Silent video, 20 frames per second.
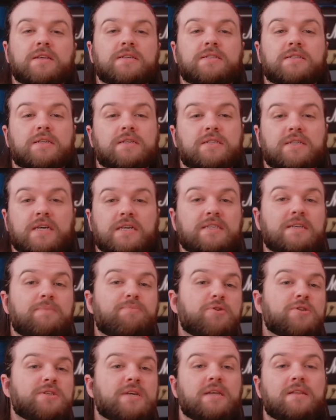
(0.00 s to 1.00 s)
this is a
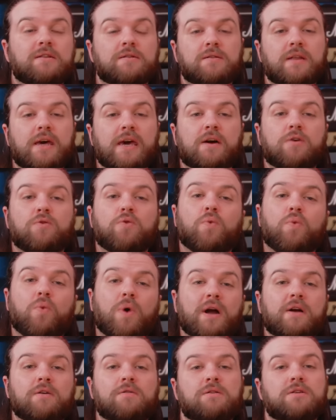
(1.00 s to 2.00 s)
60% layout
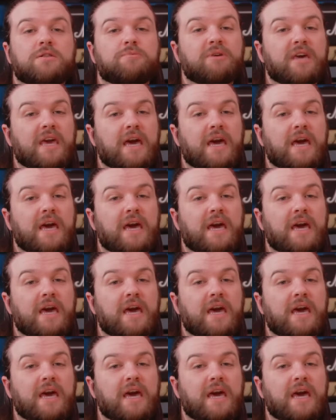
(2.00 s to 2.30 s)
wireless